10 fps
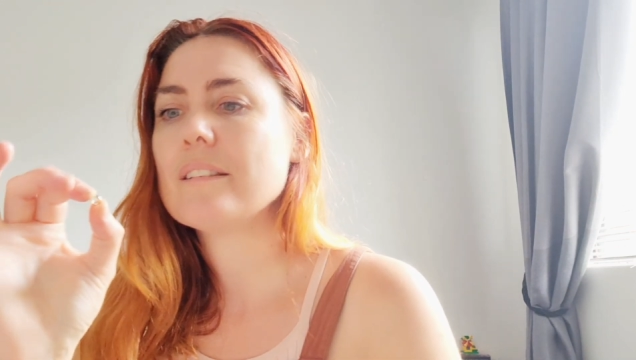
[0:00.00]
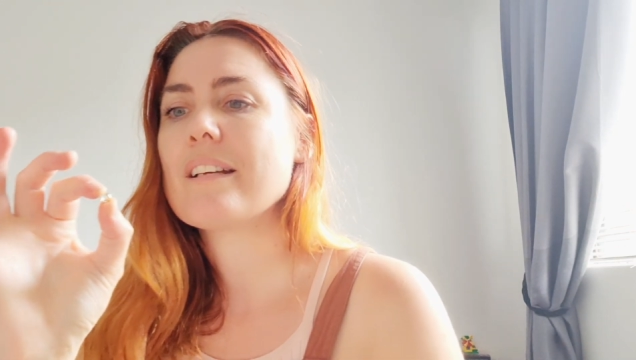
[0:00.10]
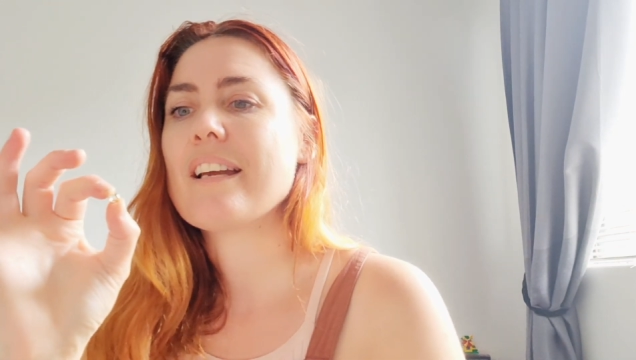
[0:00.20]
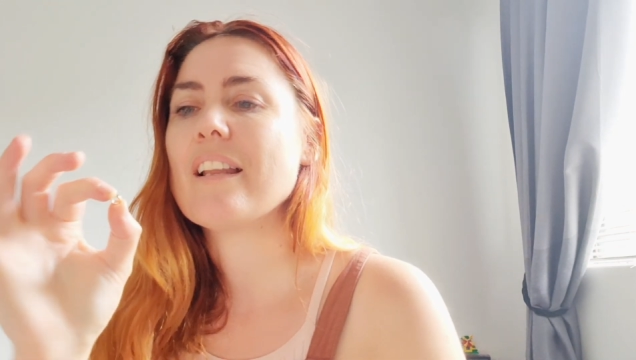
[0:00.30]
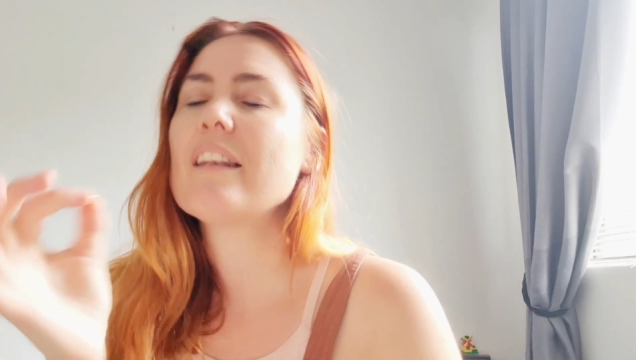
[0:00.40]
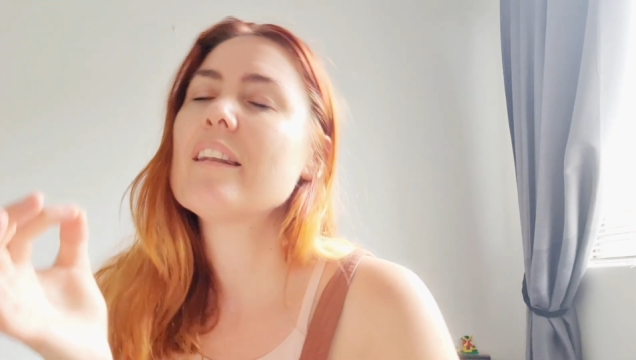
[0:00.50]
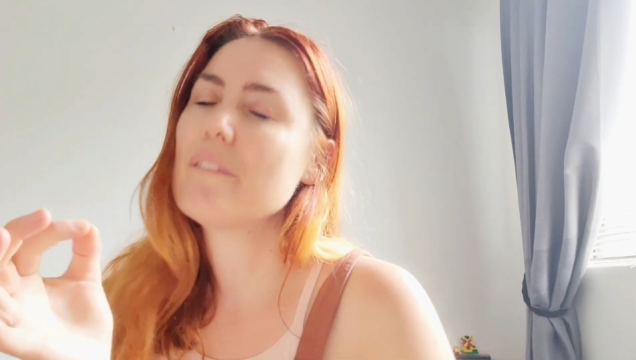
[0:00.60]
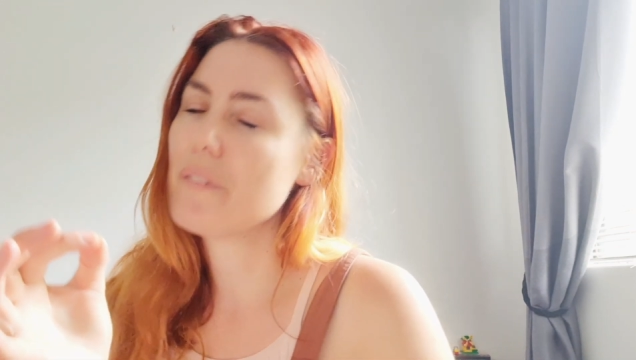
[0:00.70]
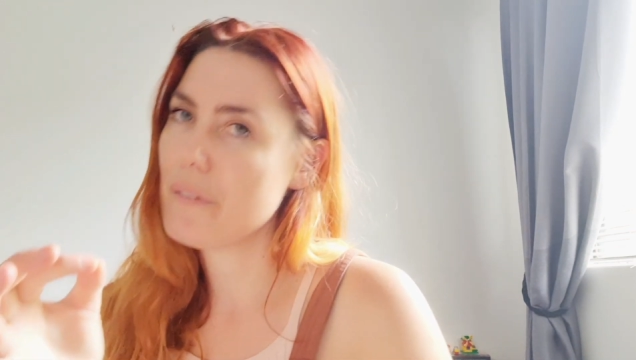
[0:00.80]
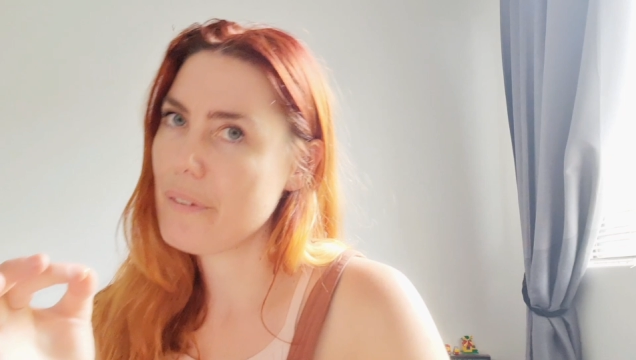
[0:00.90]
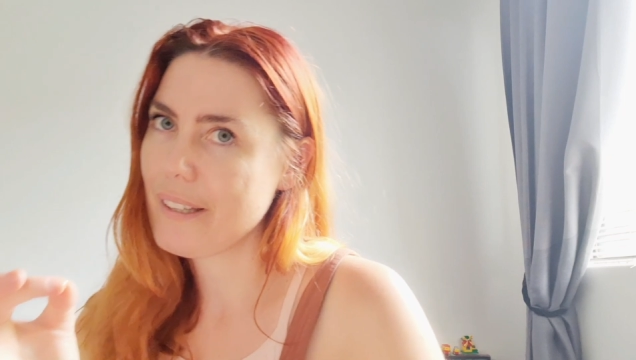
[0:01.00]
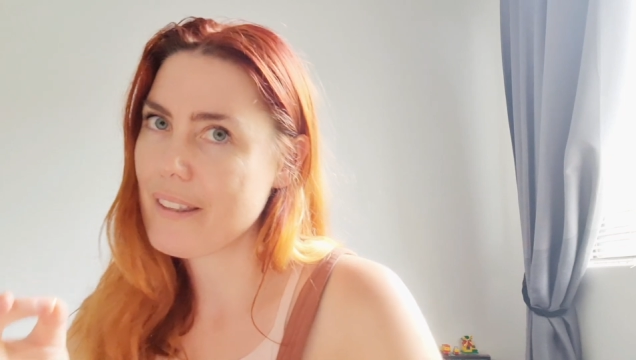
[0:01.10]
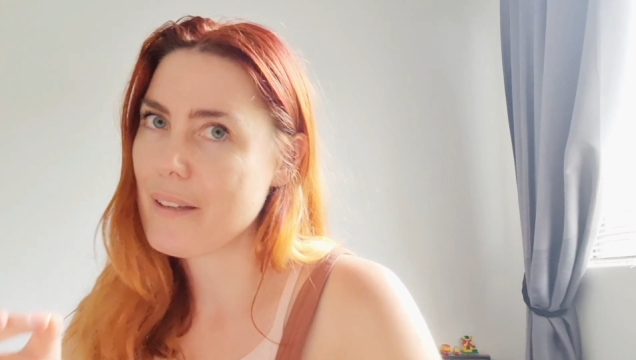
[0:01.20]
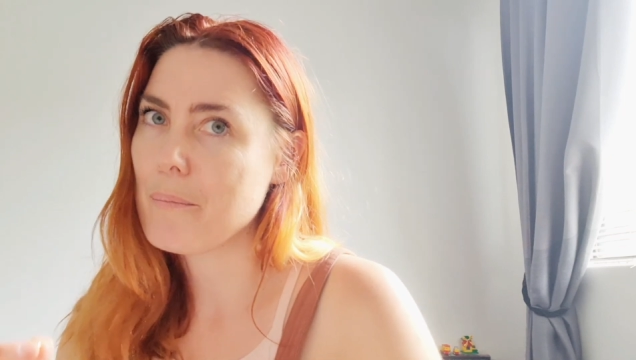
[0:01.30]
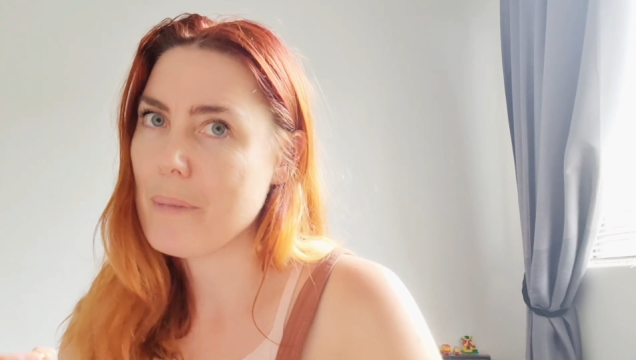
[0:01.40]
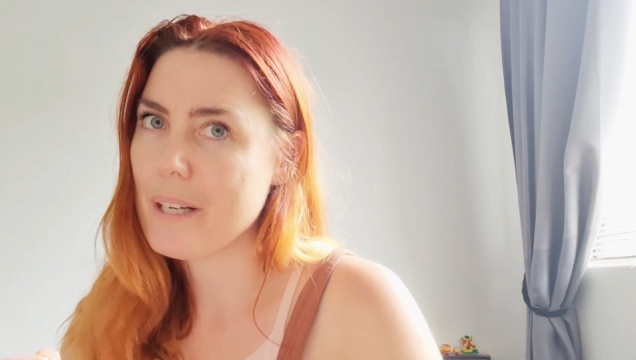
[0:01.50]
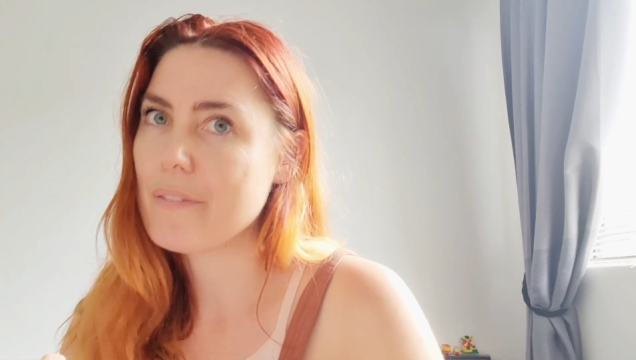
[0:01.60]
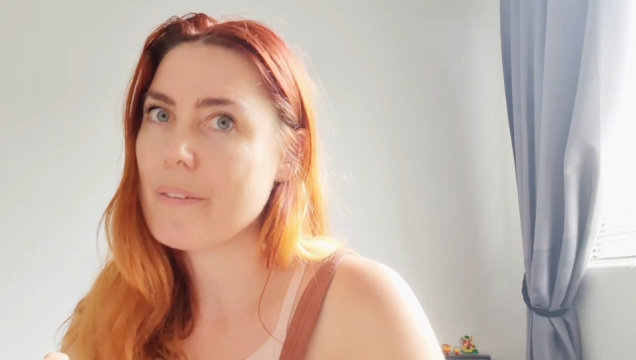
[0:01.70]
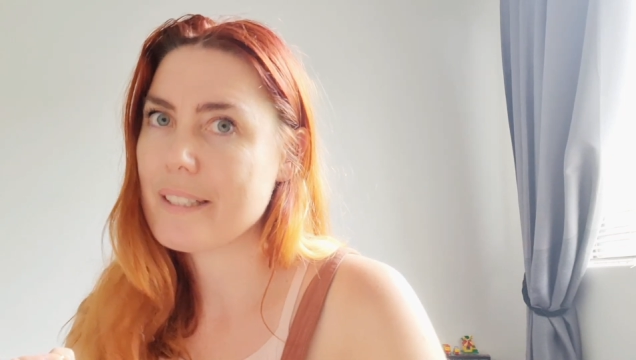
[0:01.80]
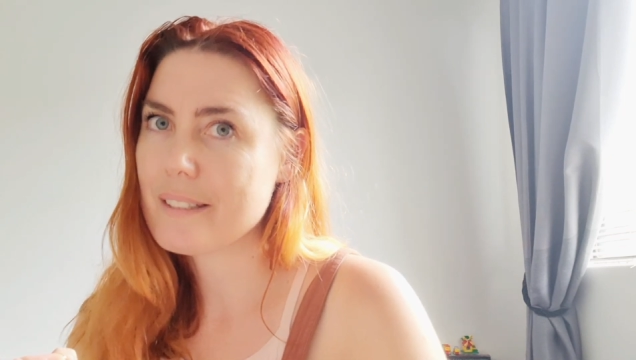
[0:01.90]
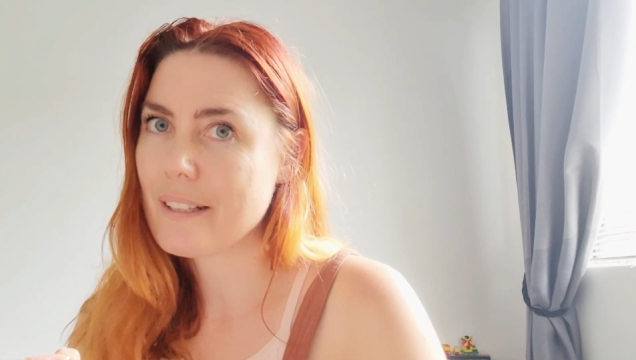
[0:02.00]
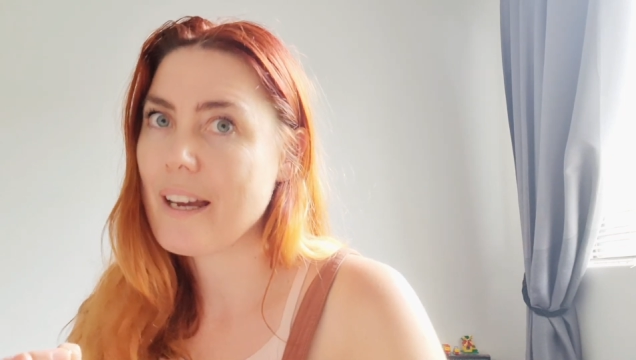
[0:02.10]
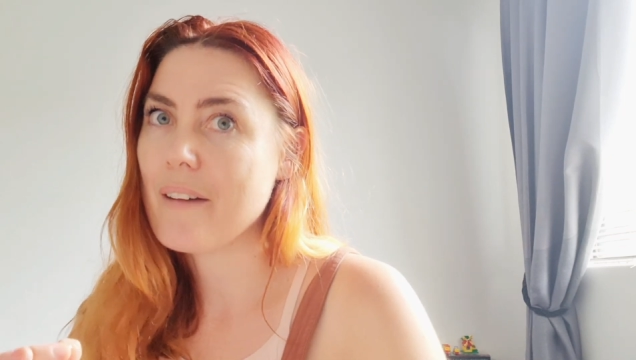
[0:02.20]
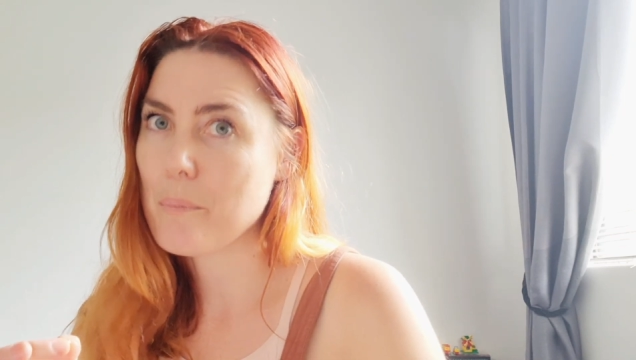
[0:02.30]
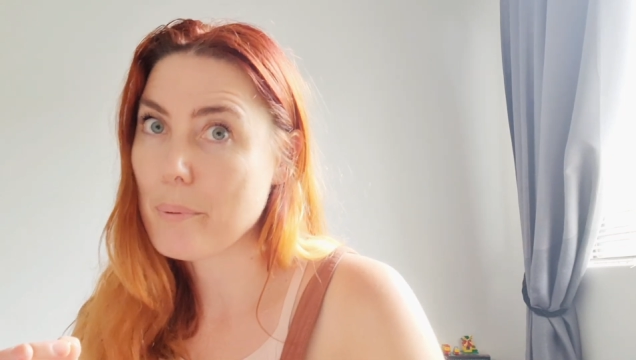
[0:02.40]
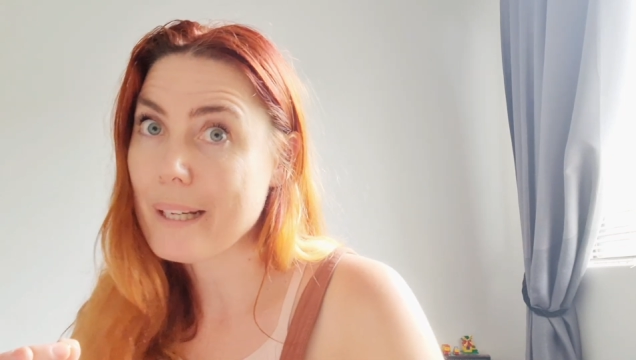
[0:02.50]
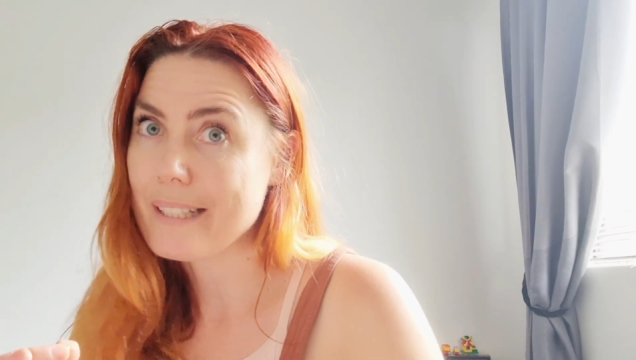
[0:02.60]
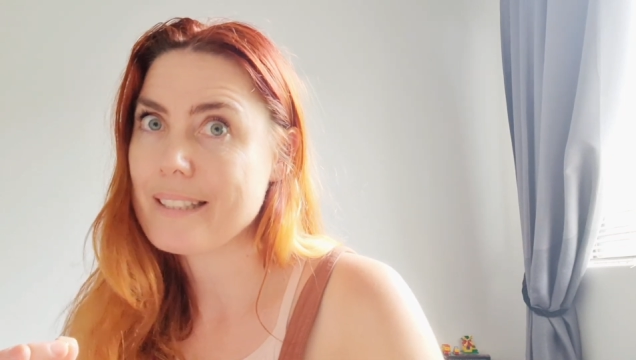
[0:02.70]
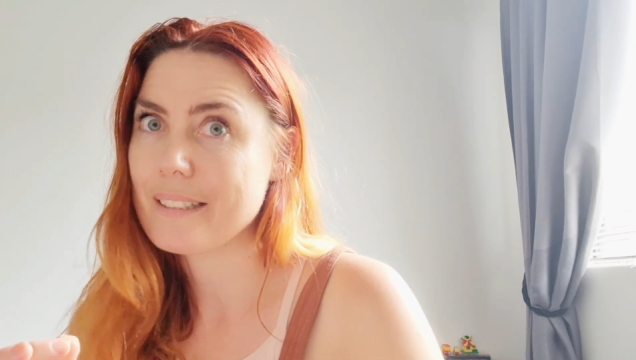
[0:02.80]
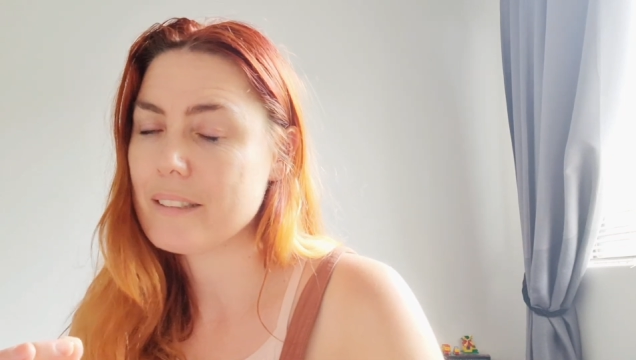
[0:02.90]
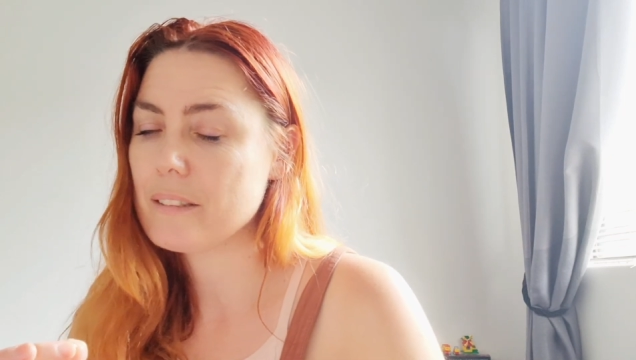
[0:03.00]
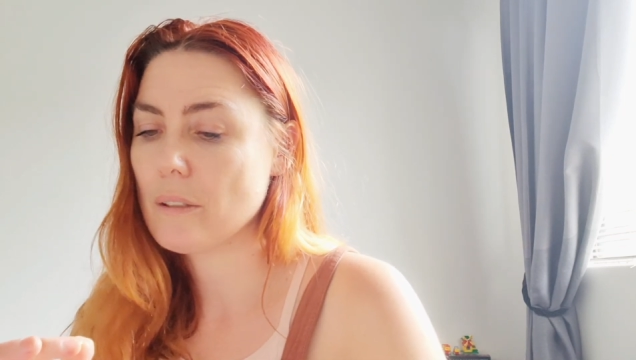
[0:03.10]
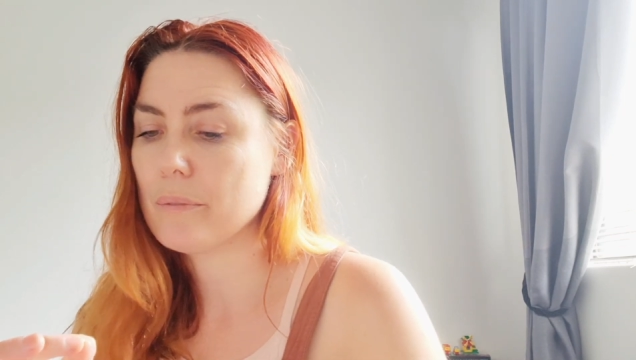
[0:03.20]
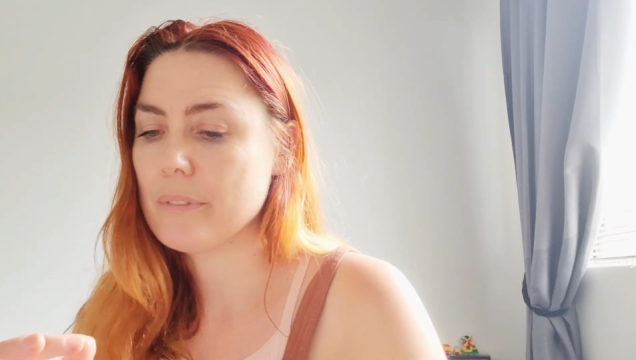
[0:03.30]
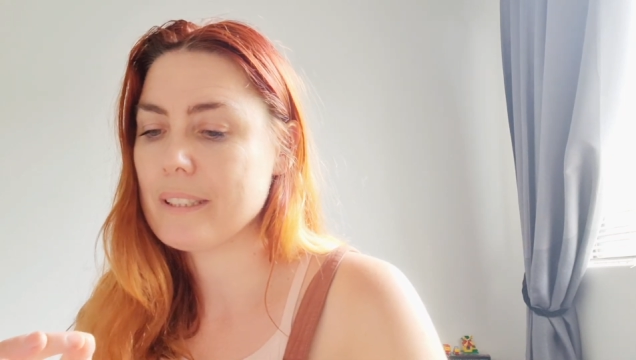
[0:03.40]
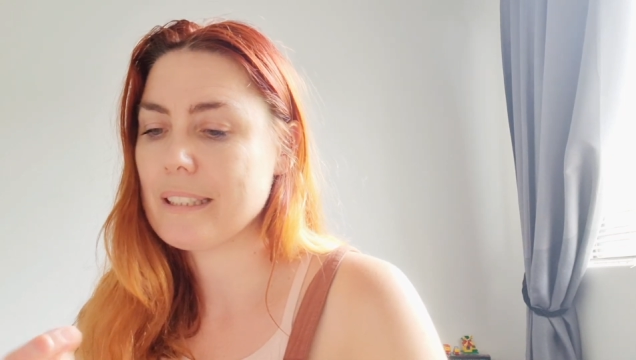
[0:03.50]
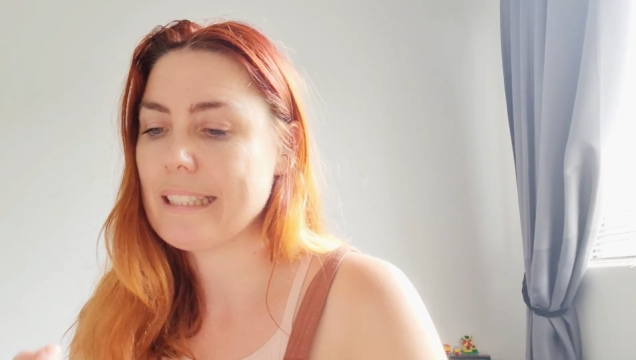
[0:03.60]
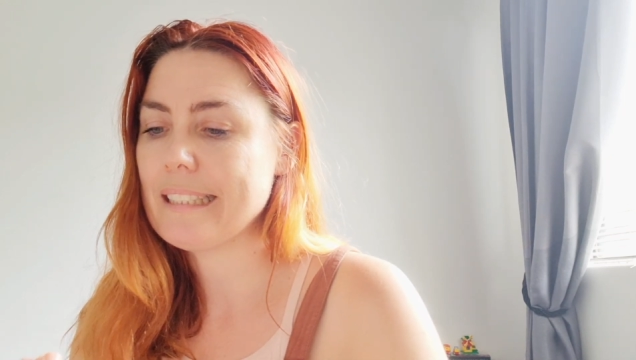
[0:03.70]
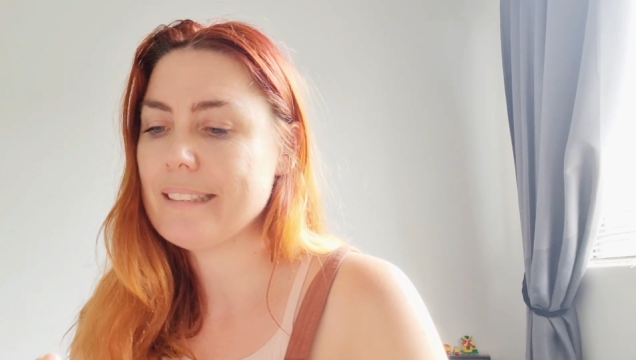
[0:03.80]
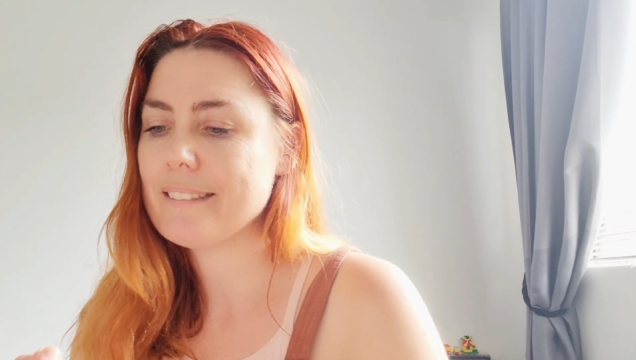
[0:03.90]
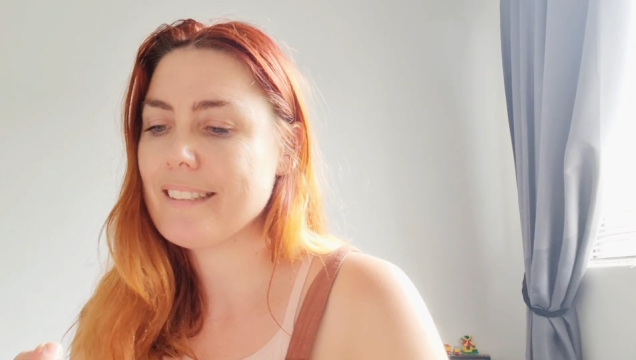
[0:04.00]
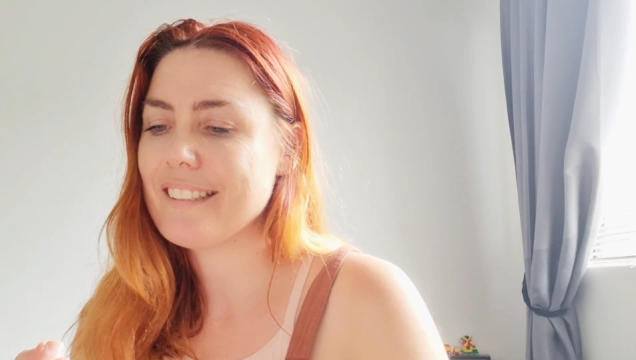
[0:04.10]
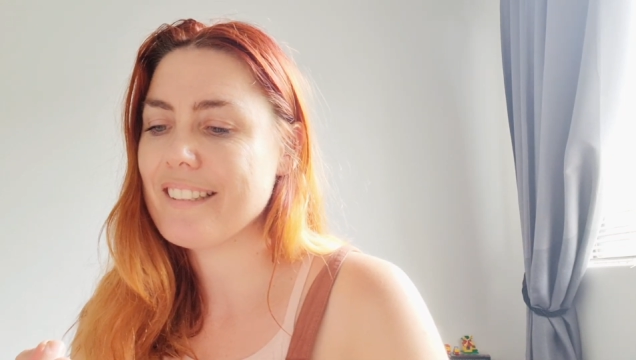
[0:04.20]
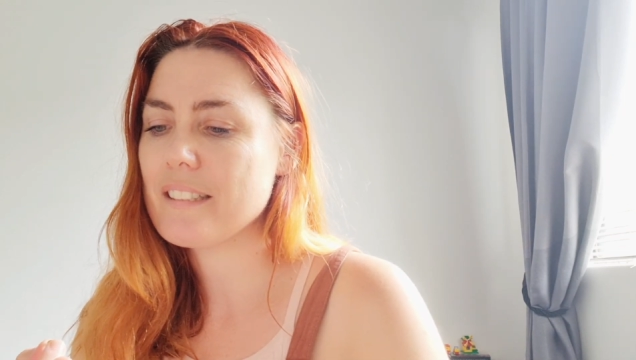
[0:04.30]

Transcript: and I love the fact that minifigs can have a bracelet, obviously, and